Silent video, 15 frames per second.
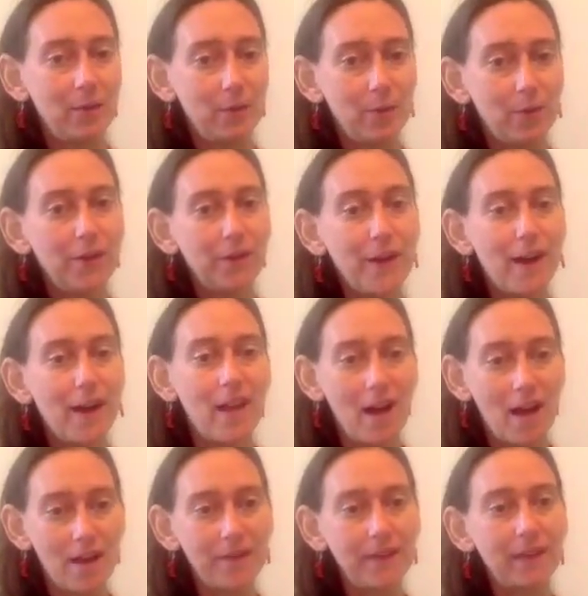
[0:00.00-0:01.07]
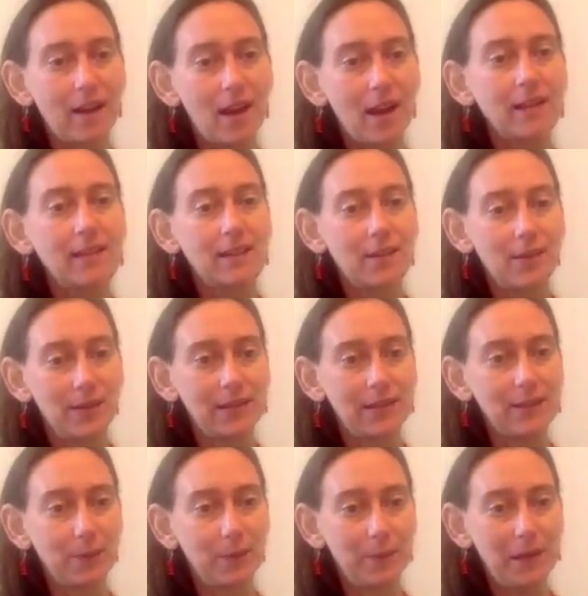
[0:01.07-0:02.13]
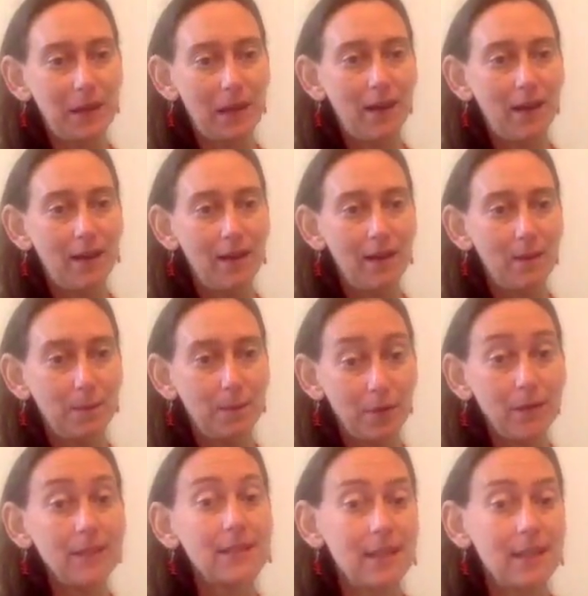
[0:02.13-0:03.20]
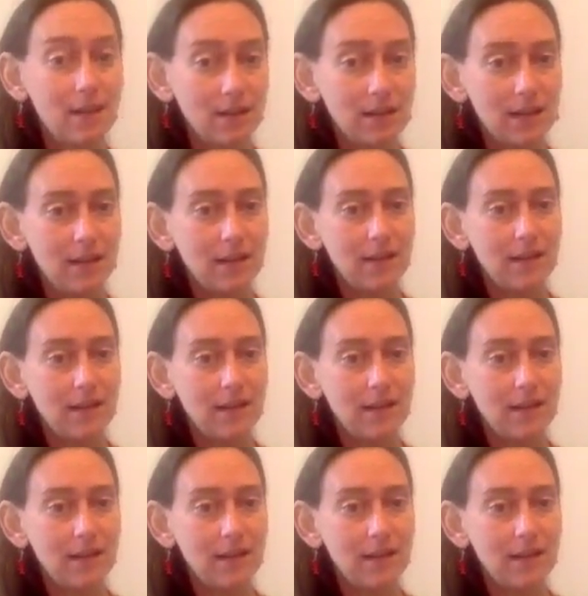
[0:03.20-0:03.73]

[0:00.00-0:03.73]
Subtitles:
we'll fall off, and the consequences will be pretty scary.